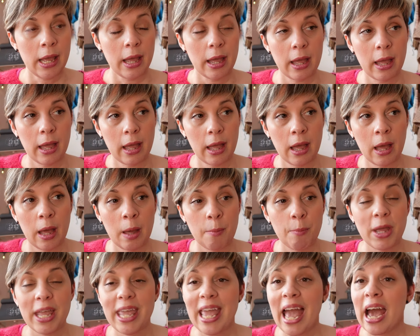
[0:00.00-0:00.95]

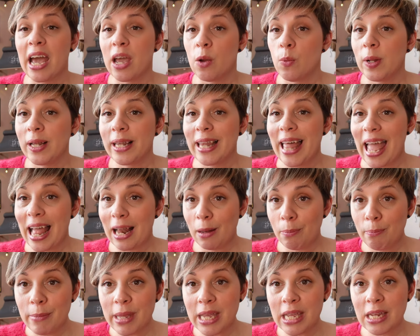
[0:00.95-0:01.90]
But yeah, it will
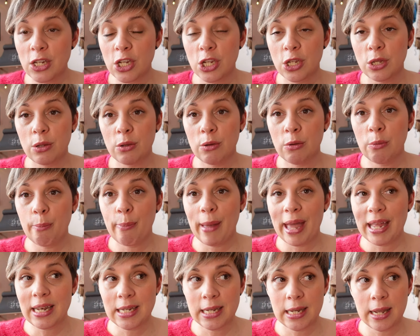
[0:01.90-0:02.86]
help me to
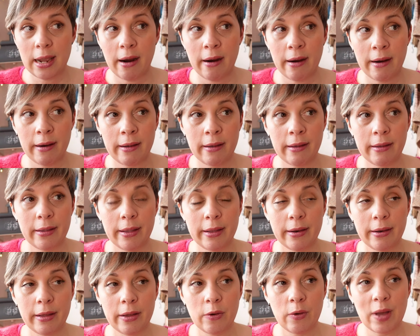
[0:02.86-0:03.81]
better,
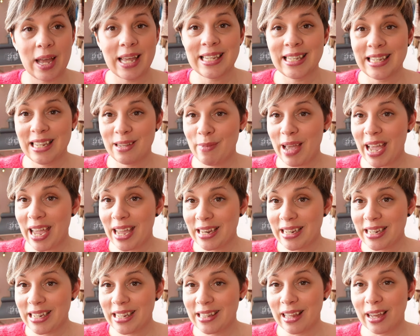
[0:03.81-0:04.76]
you know,
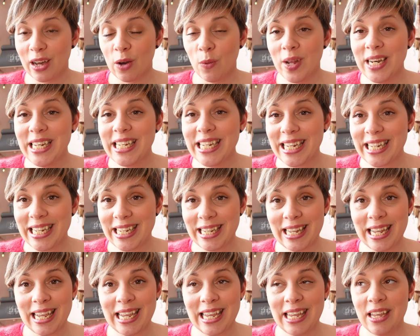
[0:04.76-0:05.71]
estimate the
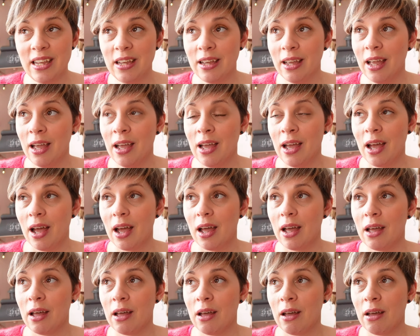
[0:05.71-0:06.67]
quantity
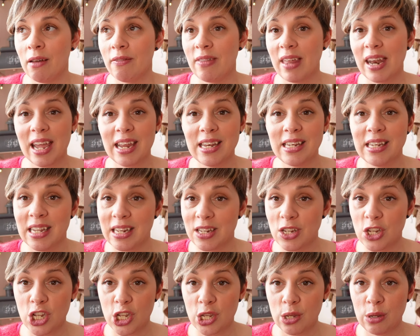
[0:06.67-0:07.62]
that I
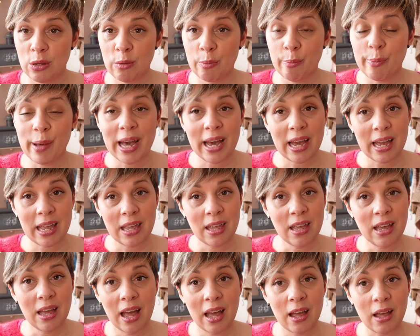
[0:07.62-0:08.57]
need to
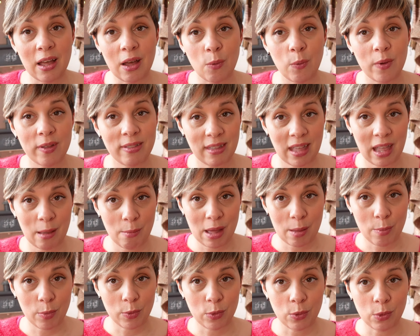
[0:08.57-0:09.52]
buy with
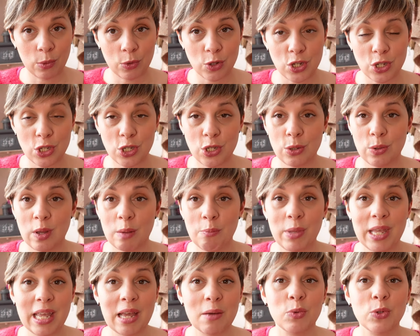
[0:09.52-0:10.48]
Aimable, just to
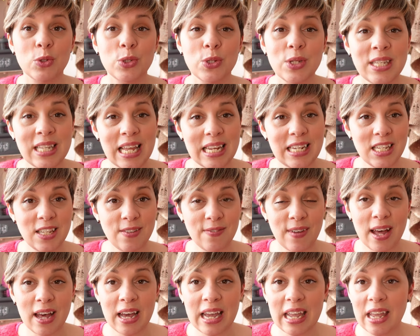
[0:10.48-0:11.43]
be able to
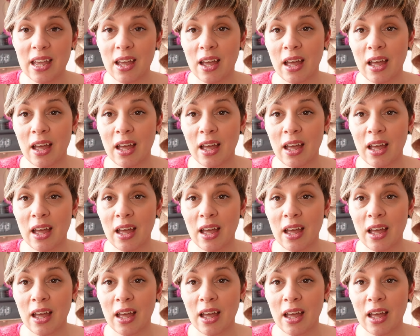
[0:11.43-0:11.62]
satisfy